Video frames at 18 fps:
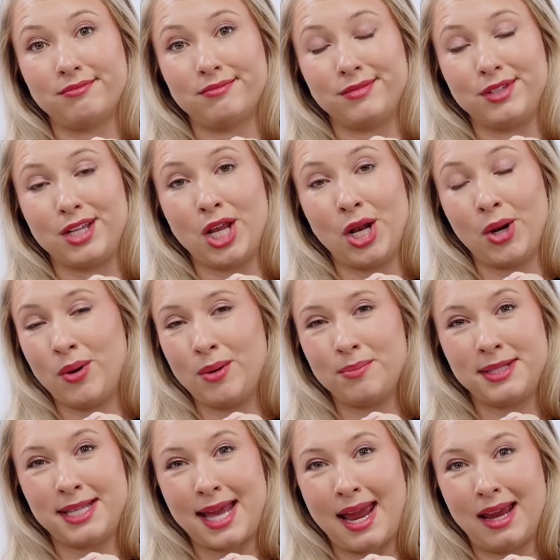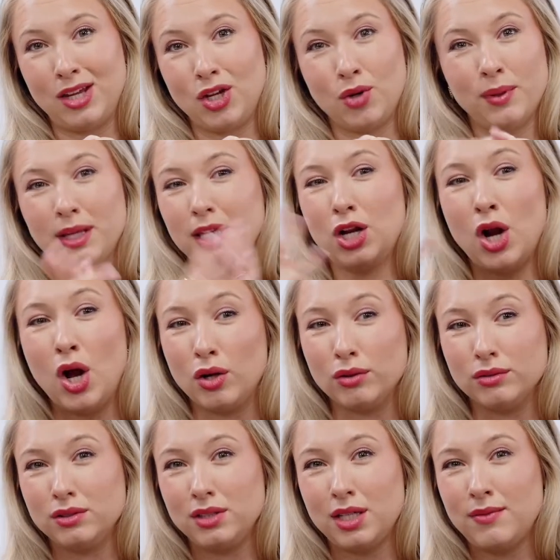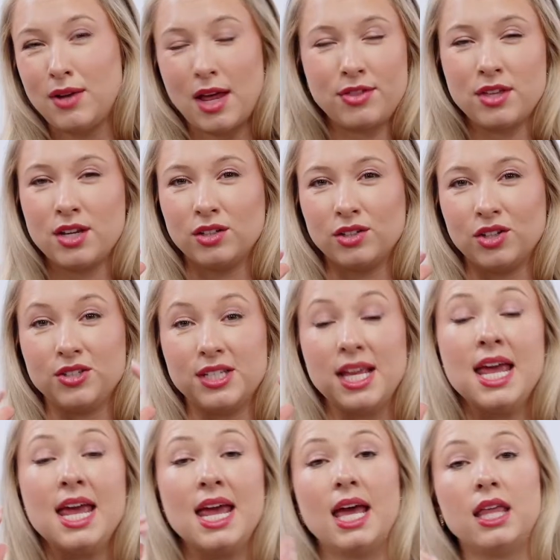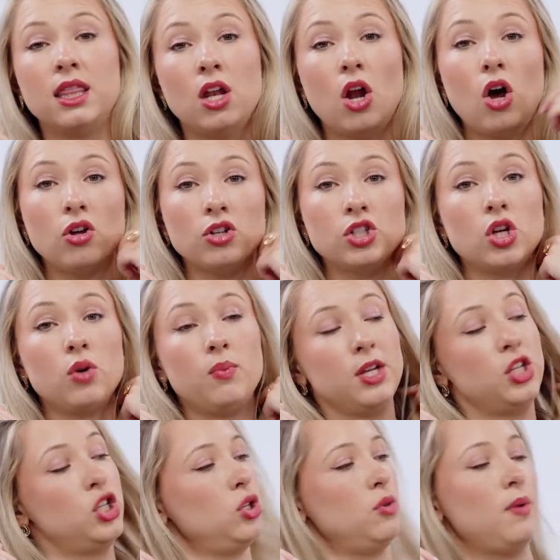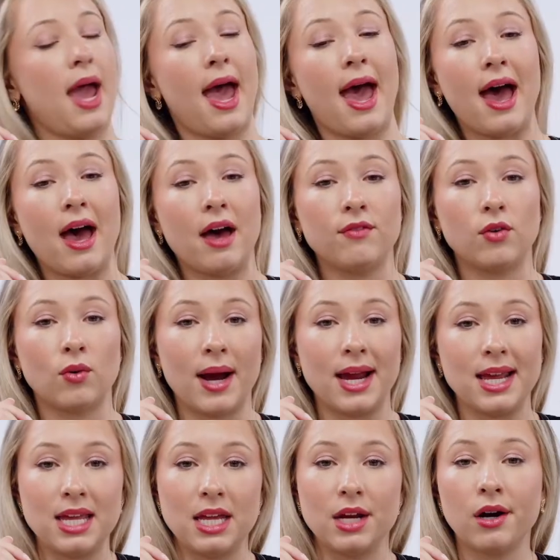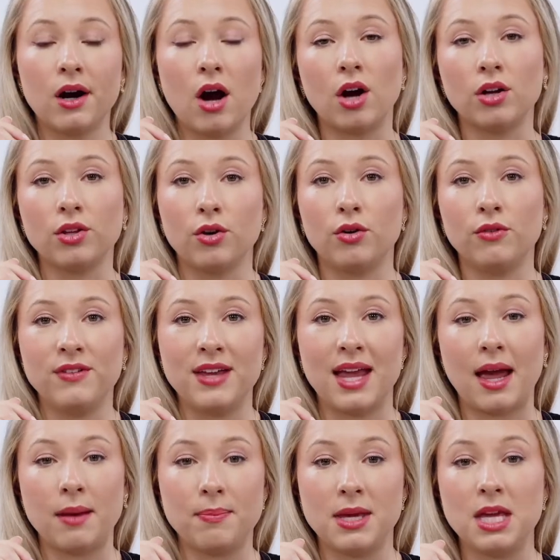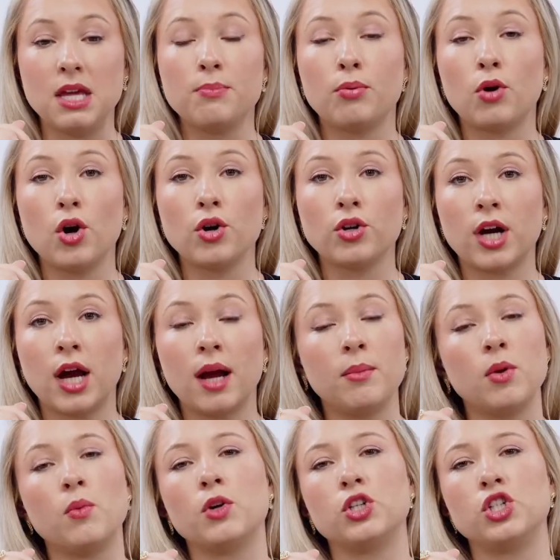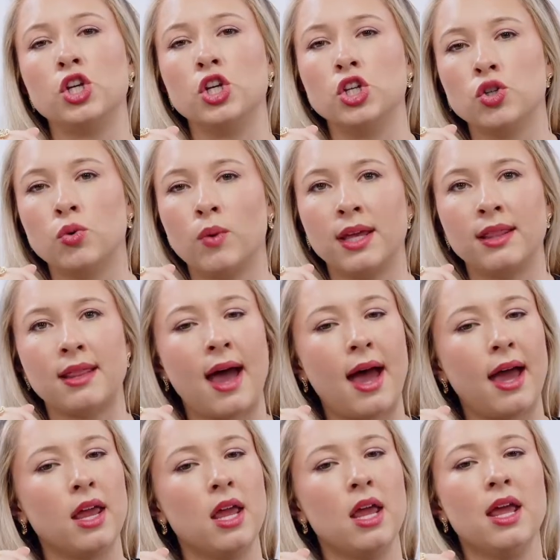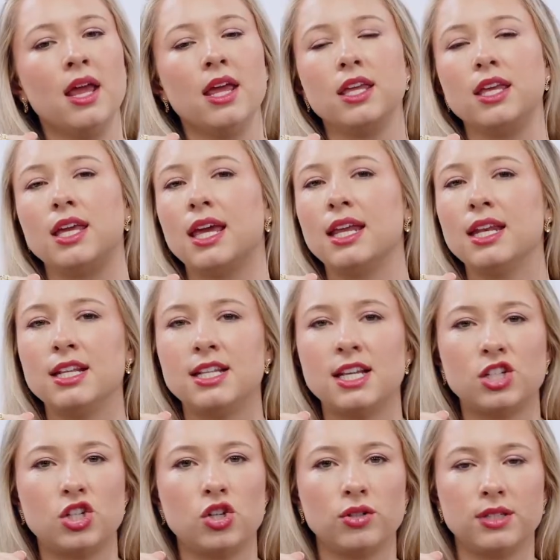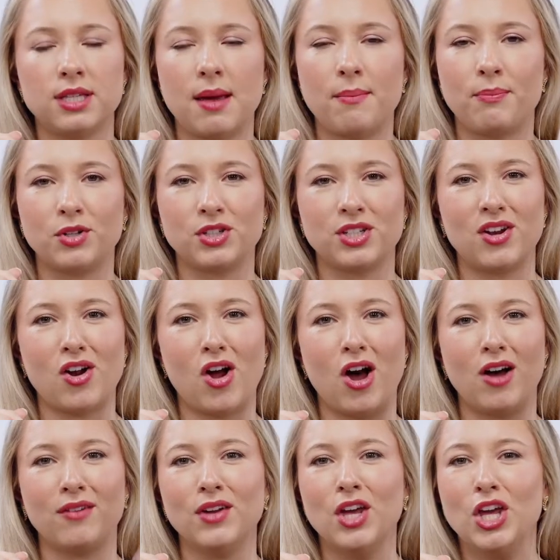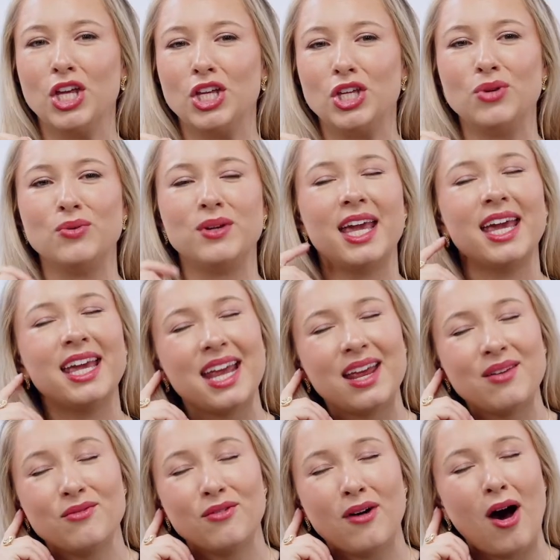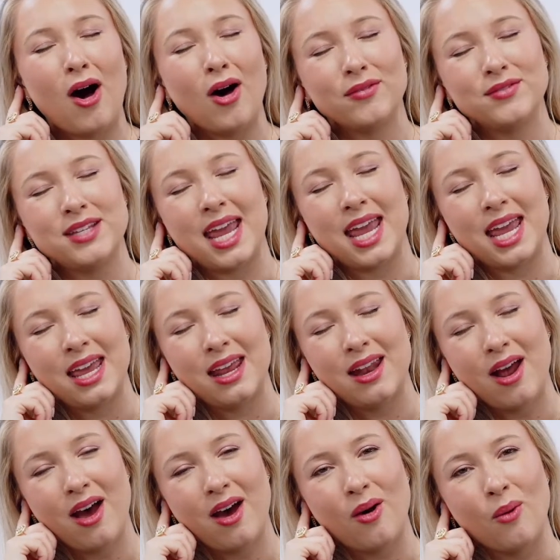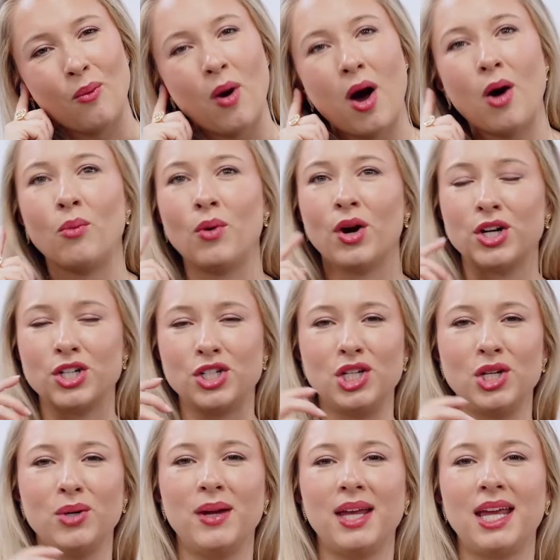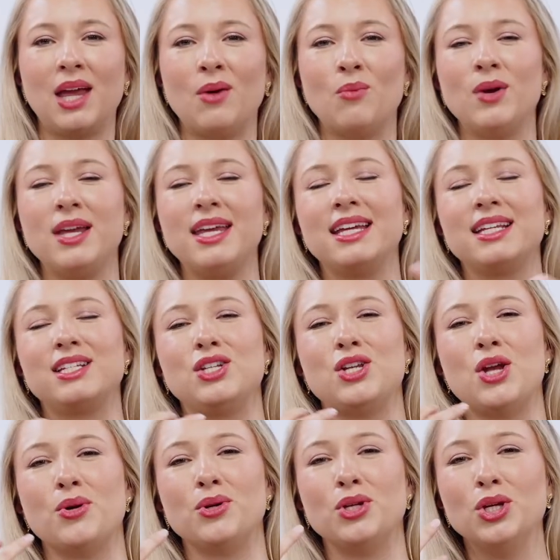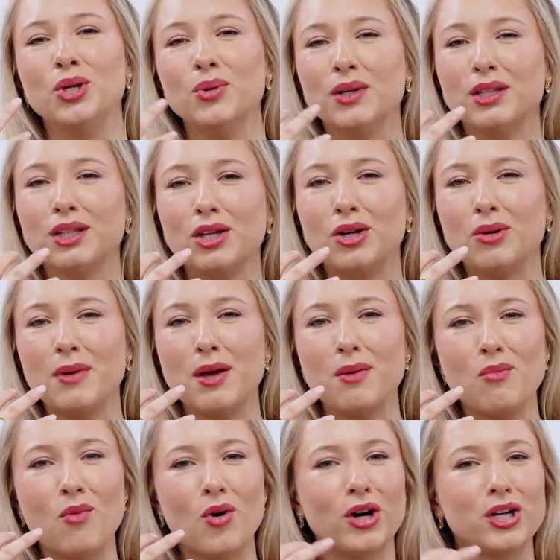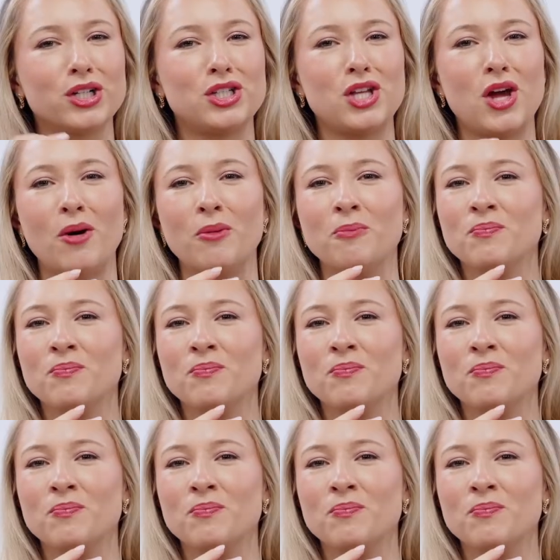You know what I'm saying? You really don't. You have nothing to lose. And then also we do have right here our little VIP program. We want you to join that. You get an additional 10% off. You get involved in what we're doing and we get to know you a little bit more. So